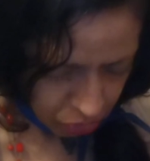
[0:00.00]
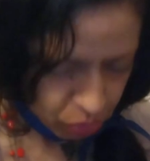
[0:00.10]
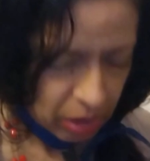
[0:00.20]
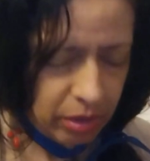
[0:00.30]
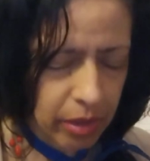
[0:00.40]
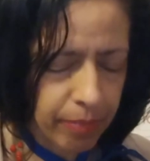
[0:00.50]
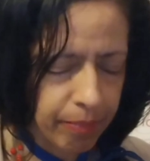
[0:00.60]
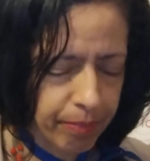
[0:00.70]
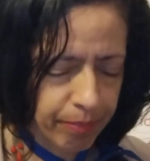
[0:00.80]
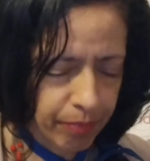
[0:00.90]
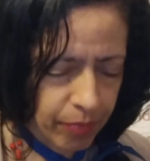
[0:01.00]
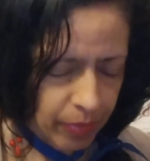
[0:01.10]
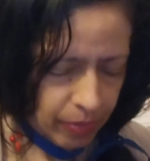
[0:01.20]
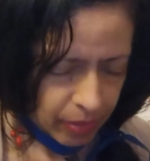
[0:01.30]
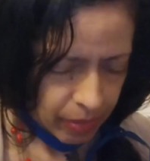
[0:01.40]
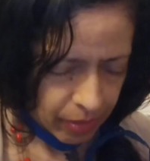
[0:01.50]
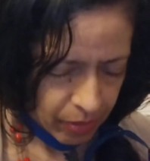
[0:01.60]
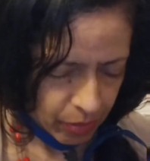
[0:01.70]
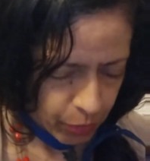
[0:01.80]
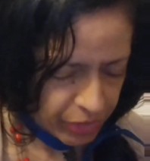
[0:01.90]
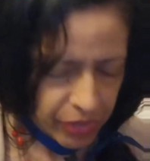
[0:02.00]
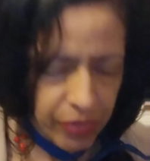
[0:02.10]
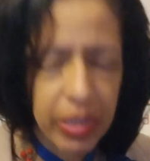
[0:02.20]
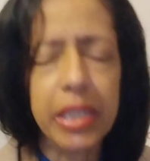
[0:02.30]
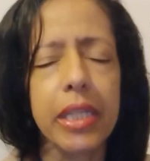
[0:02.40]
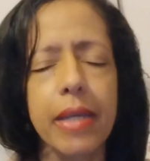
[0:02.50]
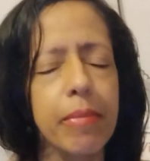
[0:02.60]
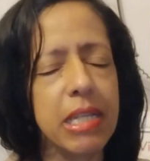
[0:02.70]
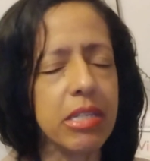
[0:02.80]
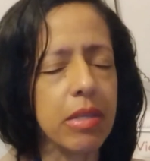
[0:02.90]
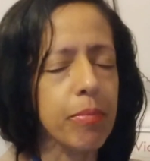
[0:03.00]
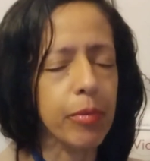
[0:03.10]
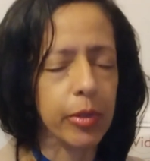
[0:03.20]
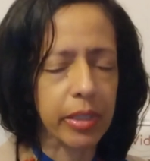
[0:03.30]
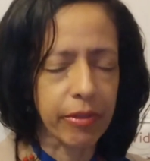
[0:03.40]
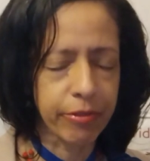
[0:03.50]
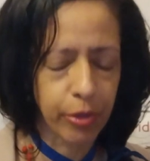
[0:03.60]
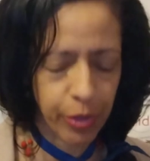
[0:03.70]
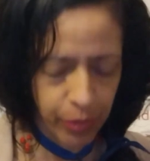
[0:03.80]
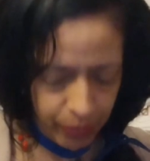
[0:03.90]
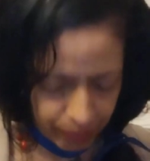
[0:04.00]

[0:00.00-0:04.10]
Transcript: to the team, whichever team is important for you.